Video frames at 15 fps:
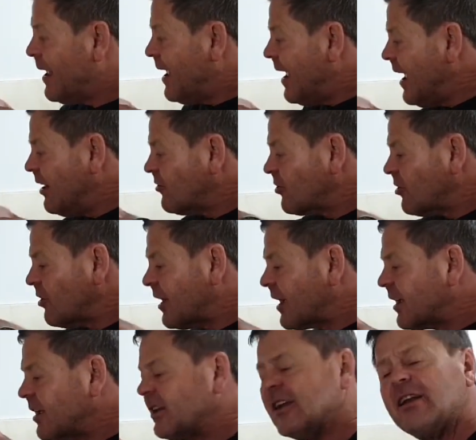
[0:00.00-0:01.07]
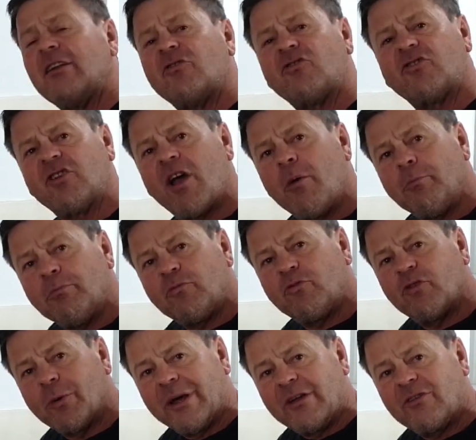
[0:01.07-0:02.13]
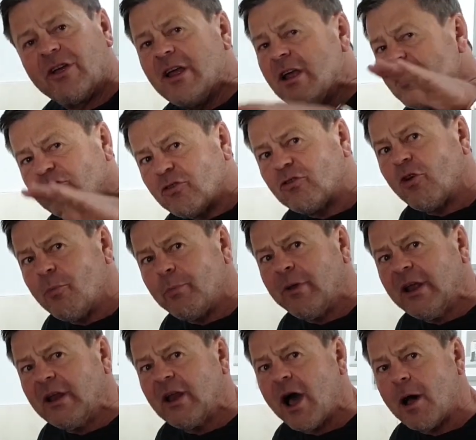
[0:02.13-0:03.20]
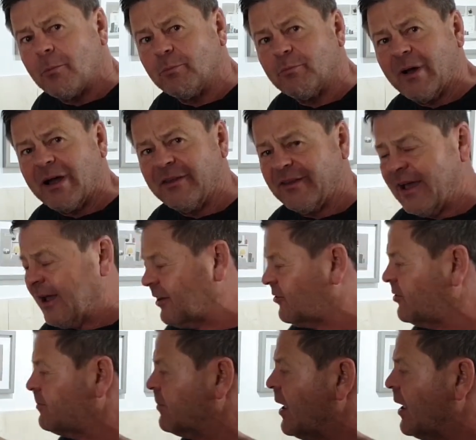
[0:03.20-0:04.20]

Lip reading: It's got like a little scum to it, so don't be alarmed by that.